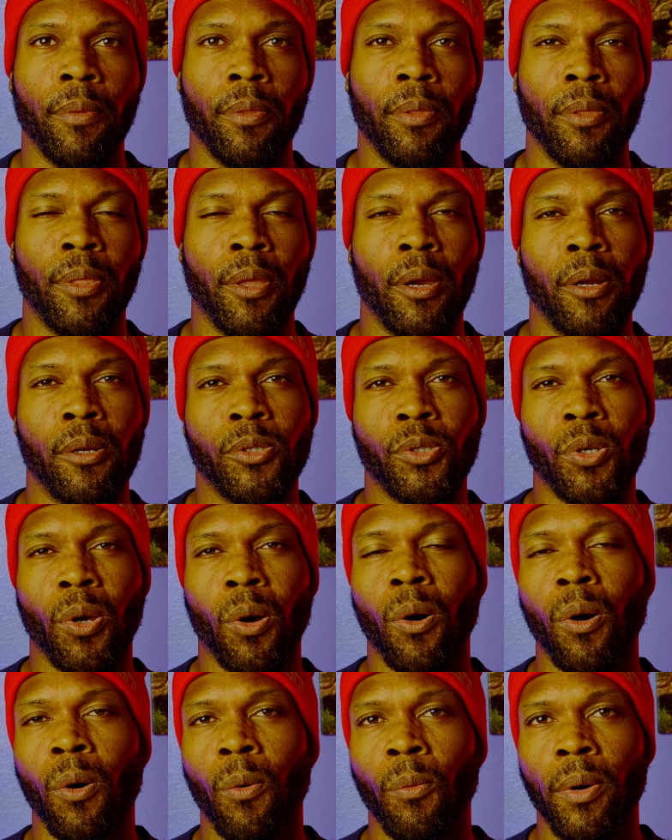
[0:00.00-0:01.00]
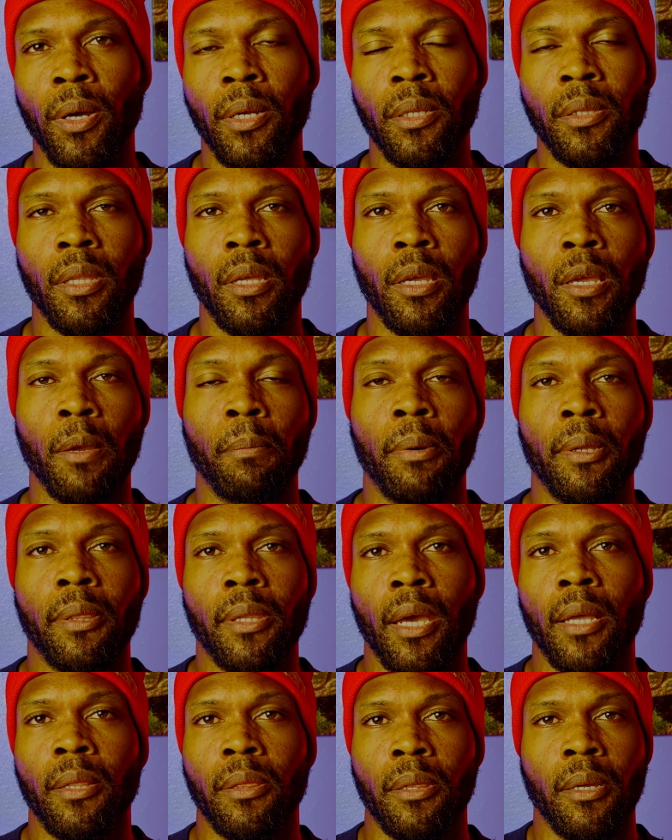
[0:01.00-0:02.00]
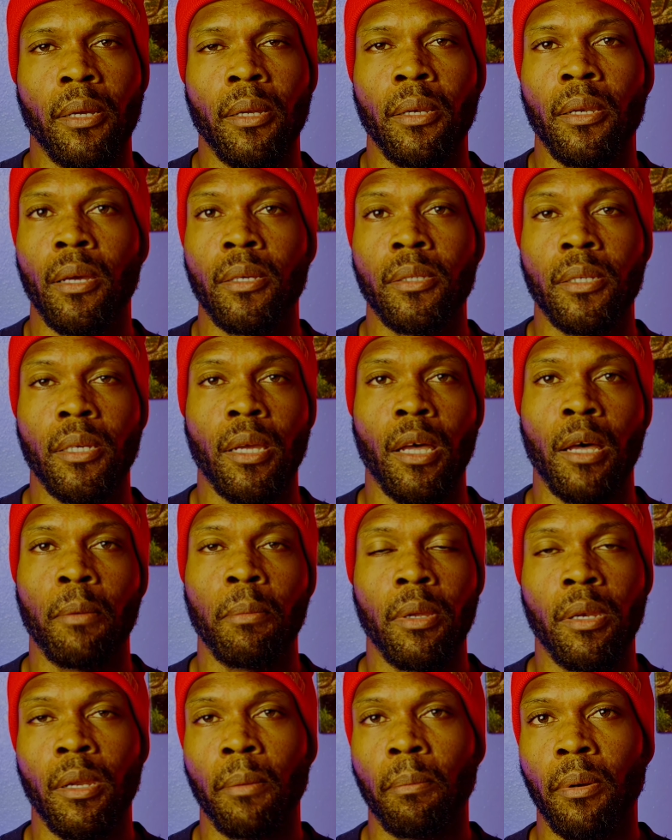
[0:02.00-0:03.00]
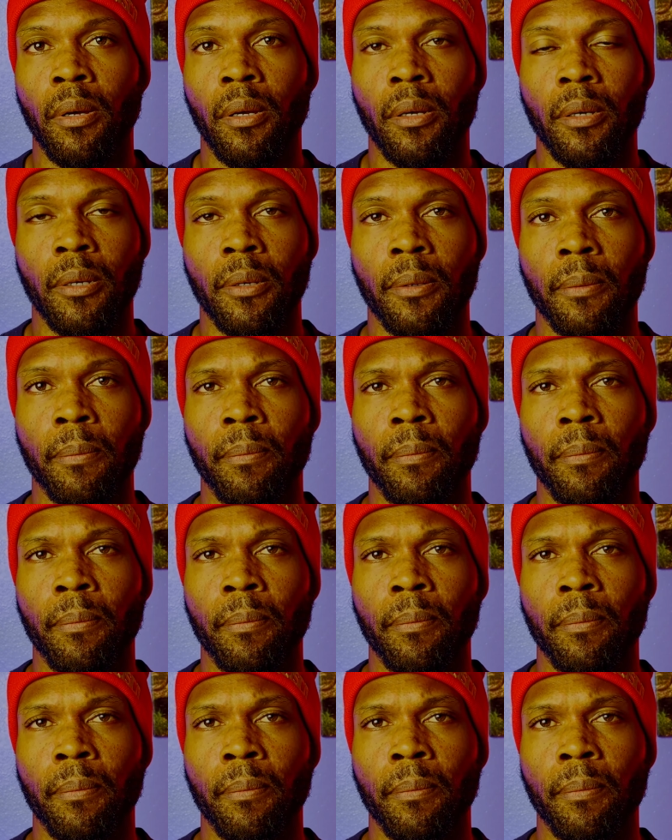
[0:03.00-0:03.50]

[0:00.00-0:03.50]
they're taught one thing, but that thing doesn't come in the book.